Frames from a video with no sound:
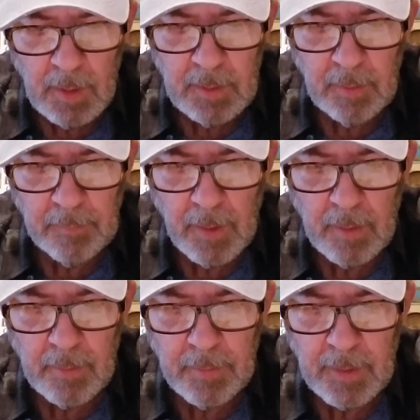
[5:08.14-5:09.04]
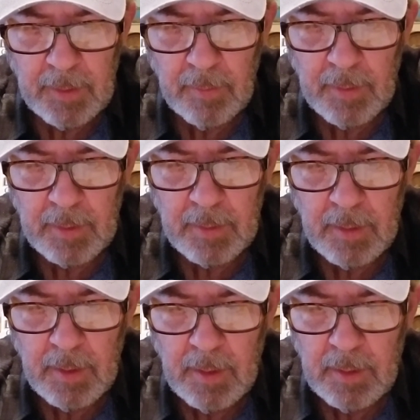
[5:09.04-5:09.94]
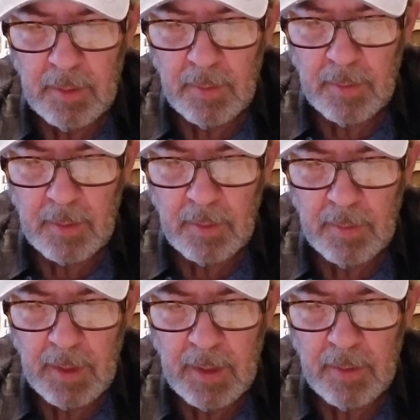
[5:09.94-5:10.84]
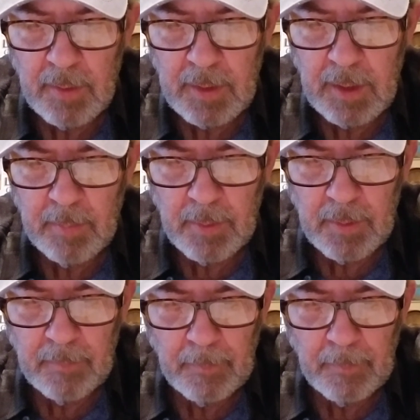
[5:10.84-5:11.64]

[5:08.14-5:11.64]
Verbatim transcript: Dear Father, thank you that you're the creator and keeper,